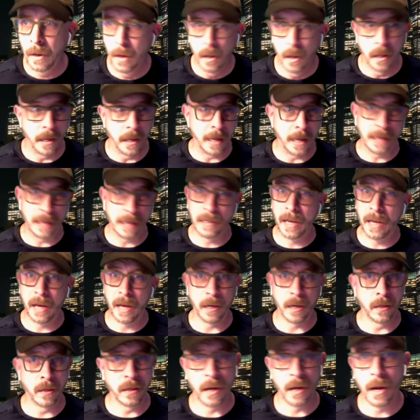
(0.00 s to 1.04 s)
That's gotta
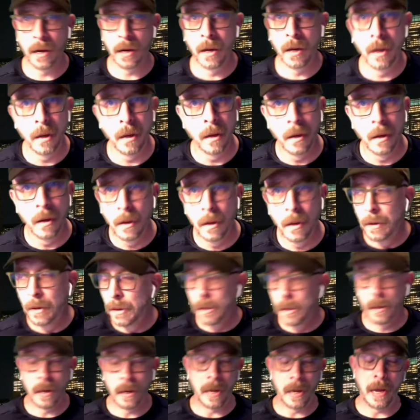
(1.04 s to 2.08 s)
suck.
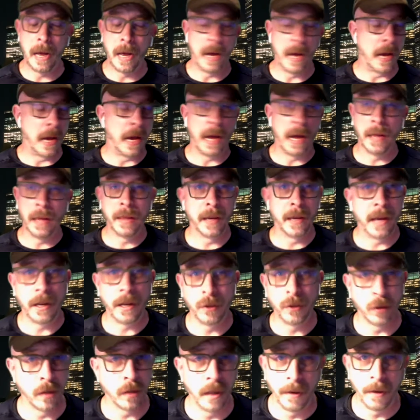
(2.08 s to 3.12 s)
I think I'd
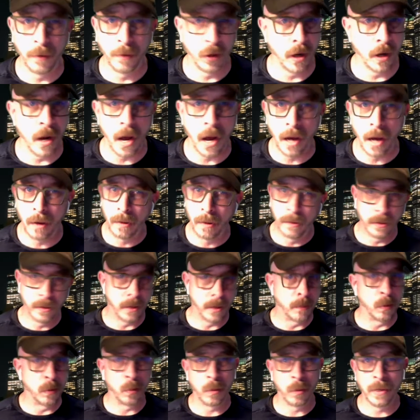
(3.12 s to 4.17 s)
just leave Chicago if
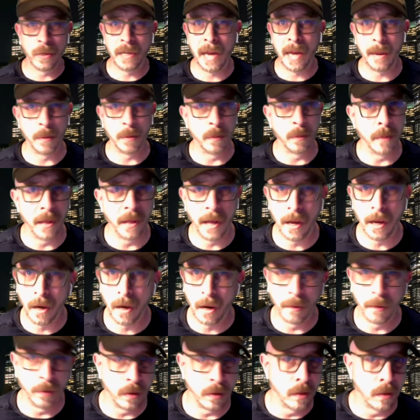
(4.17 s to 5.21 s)
someone were stabbing me that
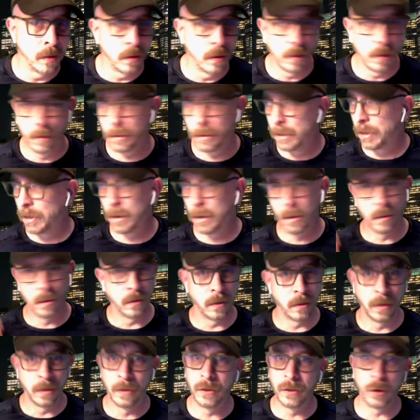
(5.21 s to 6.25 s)
often.
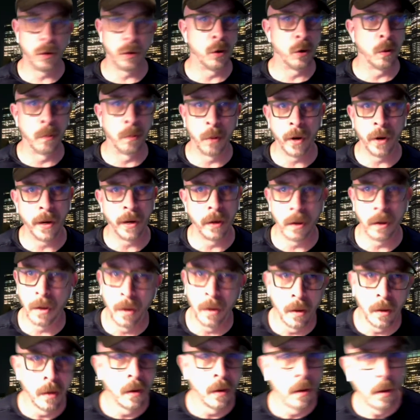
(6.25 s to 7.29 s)
It's a no-brainer.
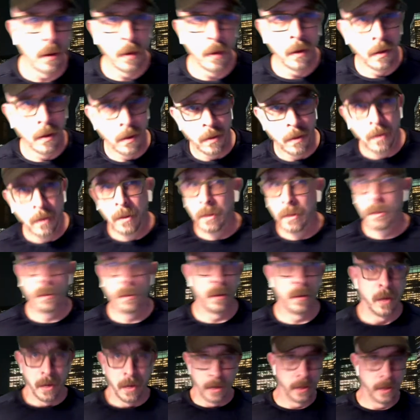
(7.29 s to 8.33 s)

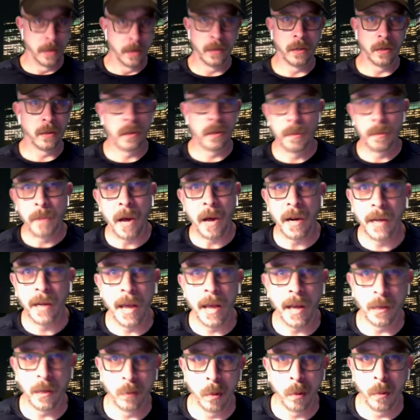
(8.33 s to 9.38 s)
This is the
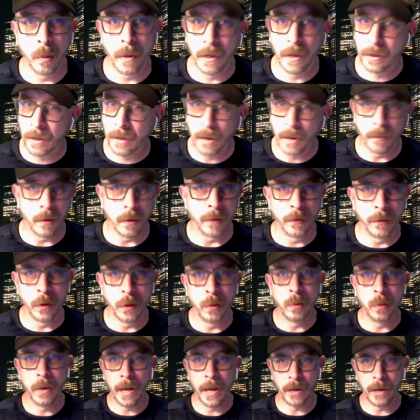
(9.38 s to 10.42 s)
podcast where we discover a few new
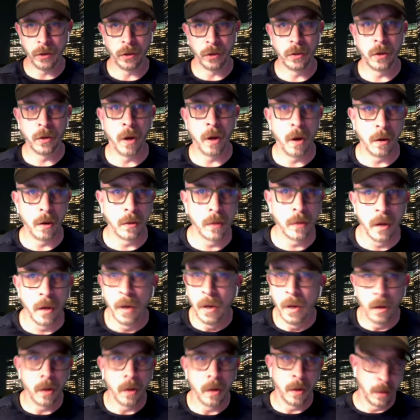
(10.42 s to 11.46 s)
catchy songs.
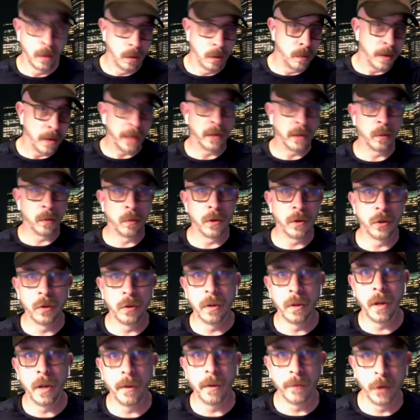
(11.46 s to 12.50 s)
You add the ones you
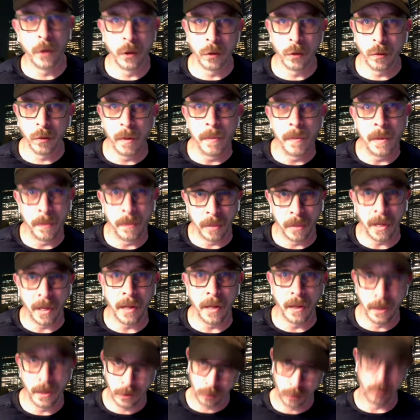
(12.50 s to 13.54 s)
love to your streaming
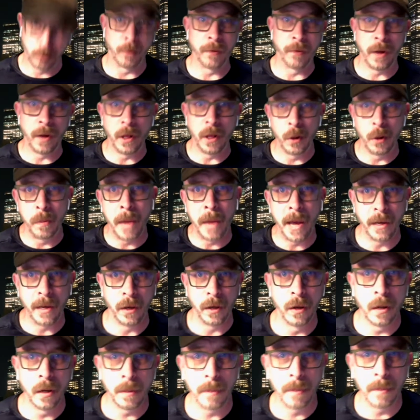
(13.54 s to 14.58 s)
playlists or follow mine at
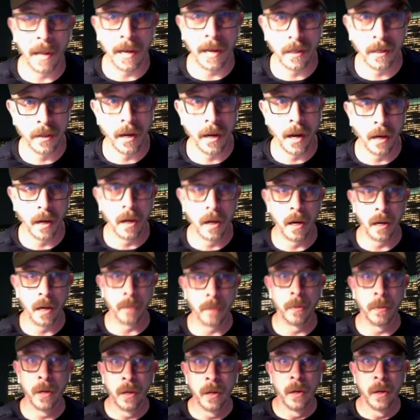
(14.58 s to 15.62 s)
hookblast.com.
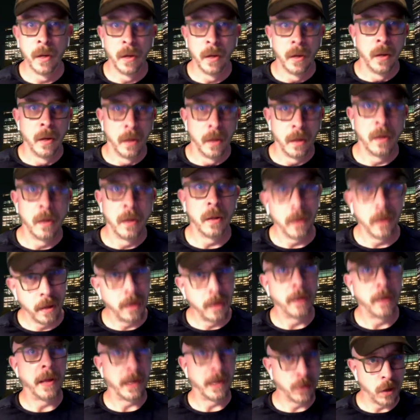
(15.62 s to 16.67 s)

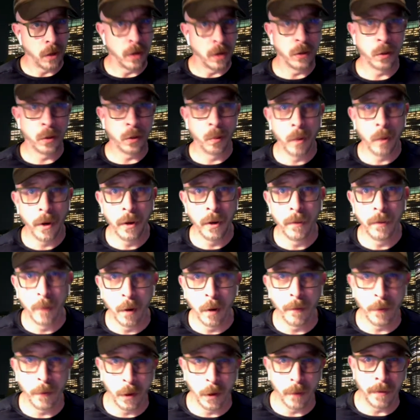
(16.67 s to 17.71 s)
That's also where you vote for
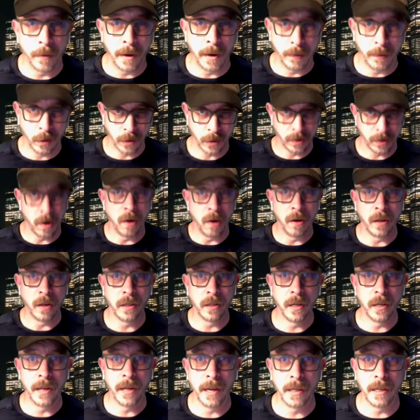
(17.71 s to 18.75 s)
your favorite song on
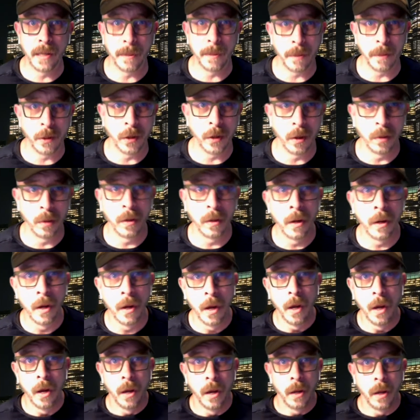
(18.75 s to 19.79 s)
today's episode.
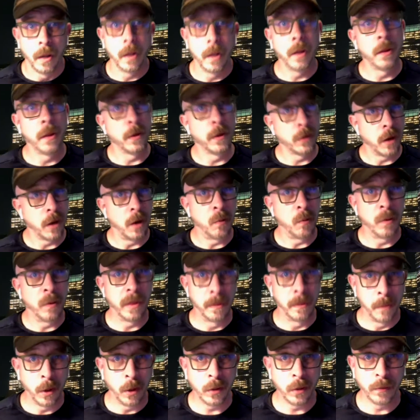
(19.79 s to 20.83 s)
The song with the
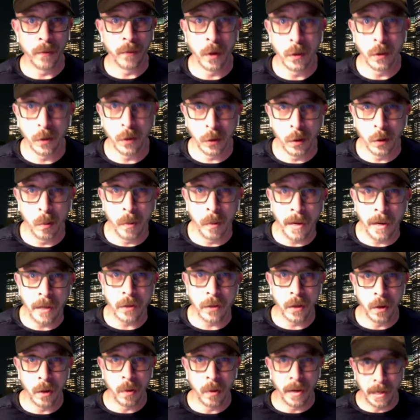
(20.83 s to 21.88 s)
most votes 2 weeks
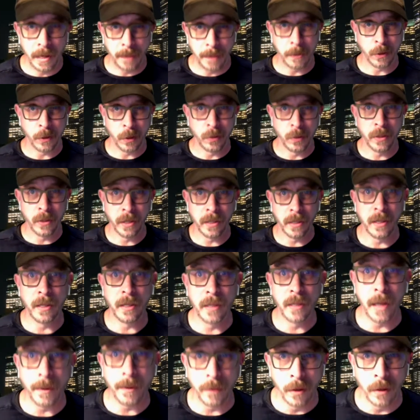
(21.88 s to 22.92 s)
ago on episode
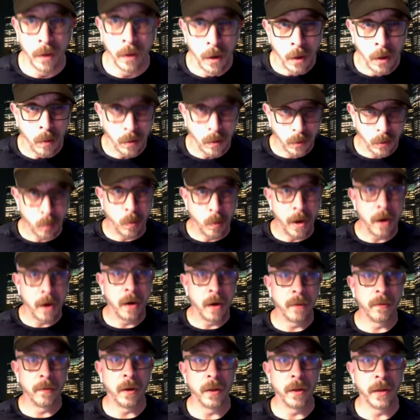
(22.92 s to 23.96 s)
67 was Where Have
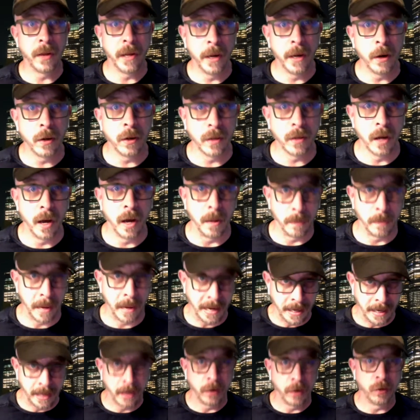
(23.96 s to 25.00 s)
All the Years Gone by
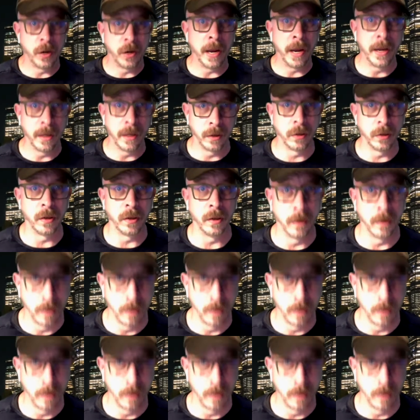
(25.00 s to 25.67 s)
Ian Jenkinson.